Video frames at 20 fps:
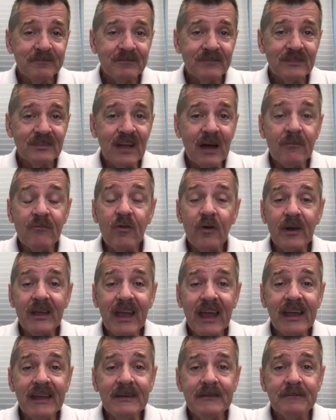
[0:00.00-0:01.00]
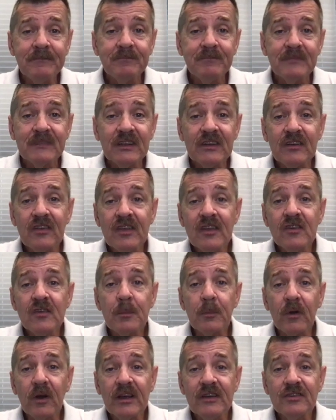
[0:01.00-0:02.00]
Psalm 48 is the
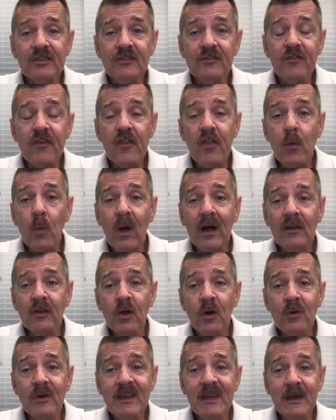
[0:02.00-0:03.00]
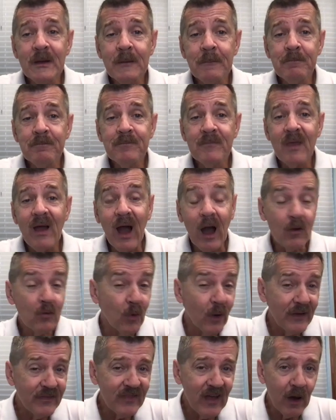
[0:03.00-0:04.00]
inspiration for the well known hymn, How
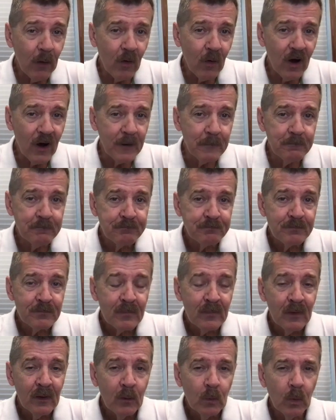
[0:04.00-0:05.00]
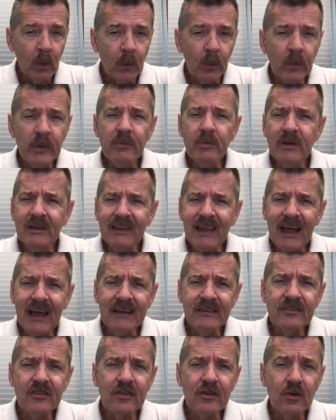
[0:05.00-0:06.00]
Great Thou Art. When we
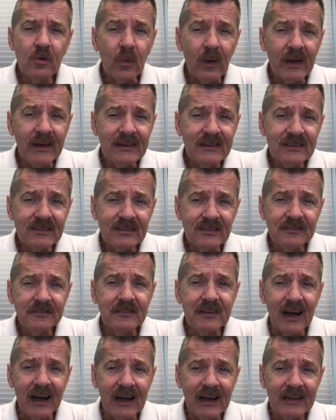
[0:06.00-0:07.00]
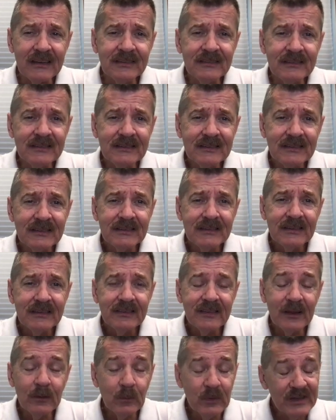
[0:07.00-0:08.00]
realize the greatness of God,
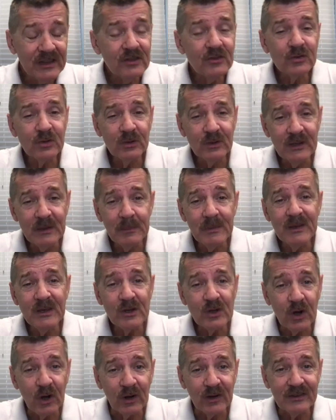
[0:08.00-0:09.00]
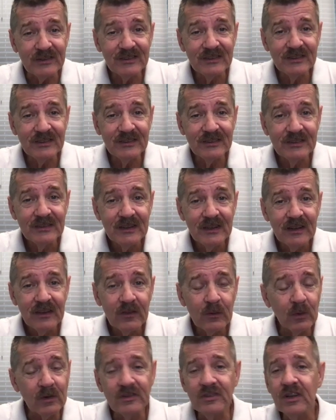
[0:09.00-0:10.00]
then we can truly be encouraged.
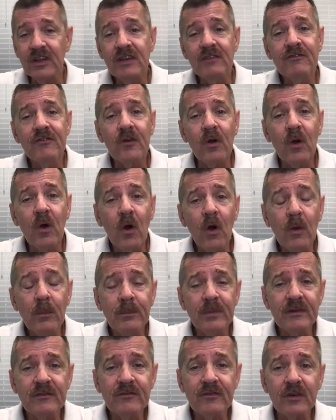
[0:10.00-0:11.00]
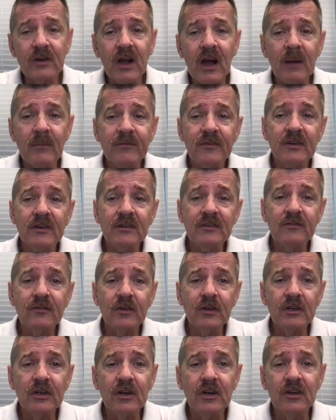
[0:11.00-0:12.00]
The world's looking for hope and for comfort and
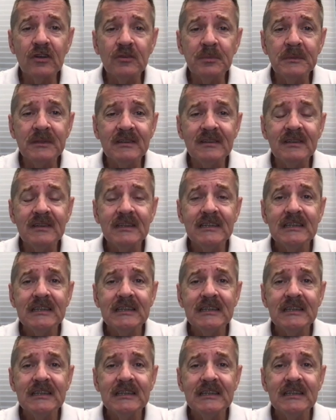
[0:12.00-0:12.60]
for encouragement